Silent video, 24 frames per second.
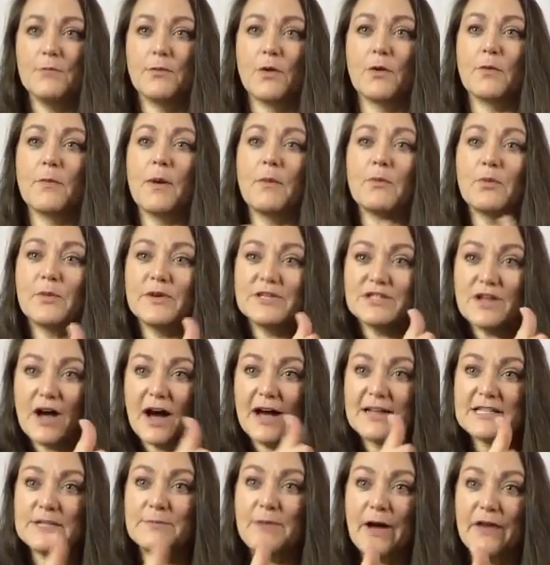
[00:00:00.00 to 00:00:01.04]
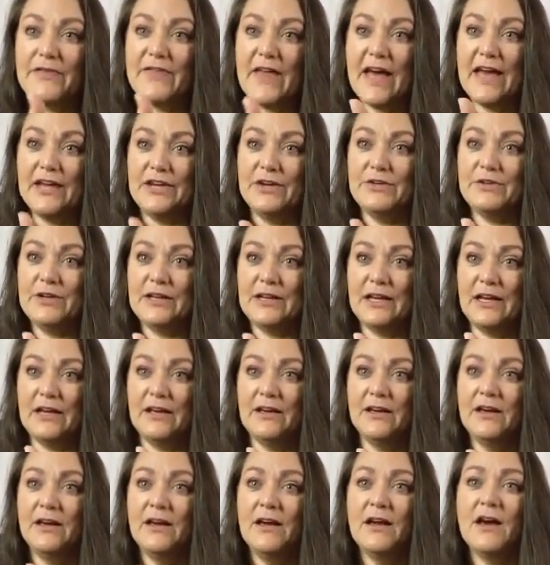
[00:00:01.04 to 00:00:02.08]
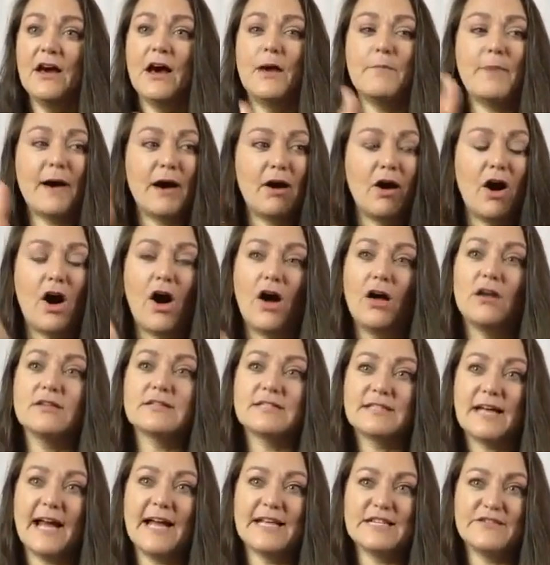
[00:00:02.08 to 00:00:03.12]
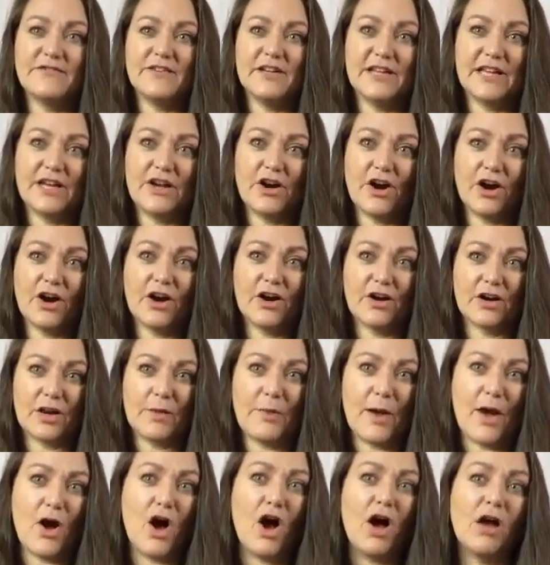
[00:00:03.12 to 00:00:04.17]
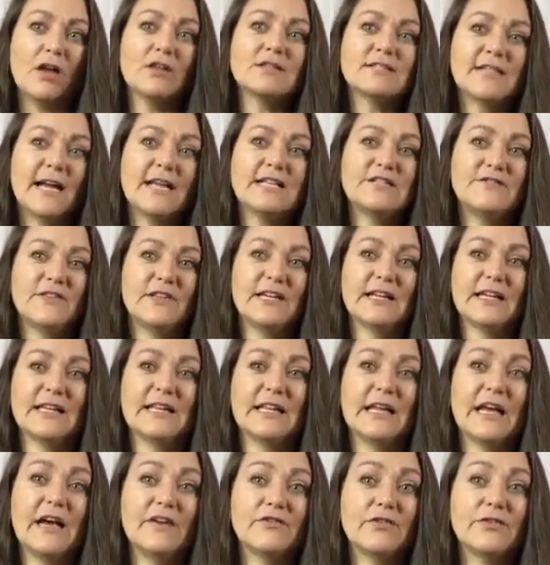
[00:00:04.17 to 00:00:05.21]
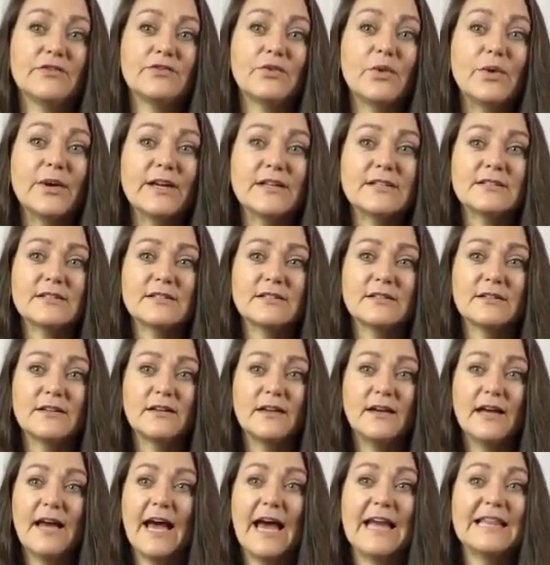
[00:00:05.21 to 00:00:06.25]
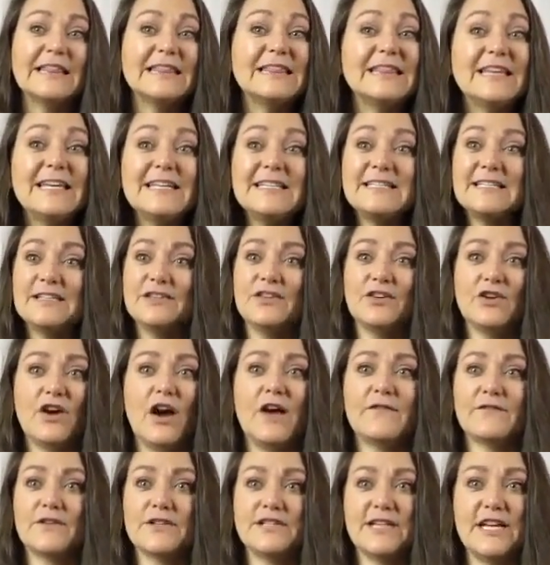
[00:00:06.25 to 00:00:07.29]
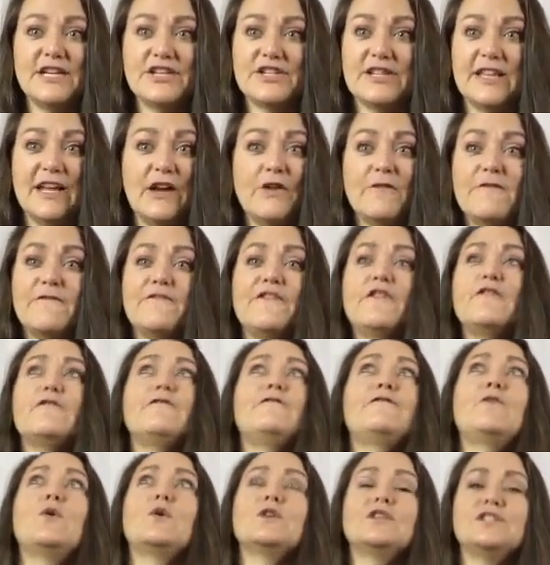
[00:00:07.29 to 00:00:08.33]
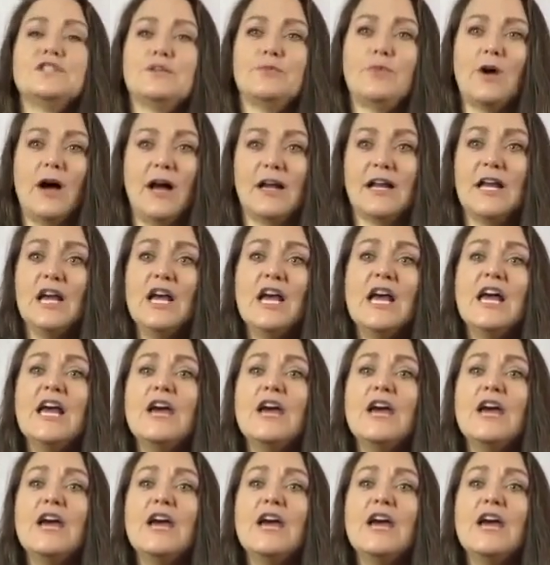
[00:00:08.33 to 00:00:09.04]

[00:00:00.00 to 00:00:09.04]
But remember, we talked about that unity, about all sides feeling heard, about all sides feeling that they have a voice, at least in the conversation. They don't feel forced upon.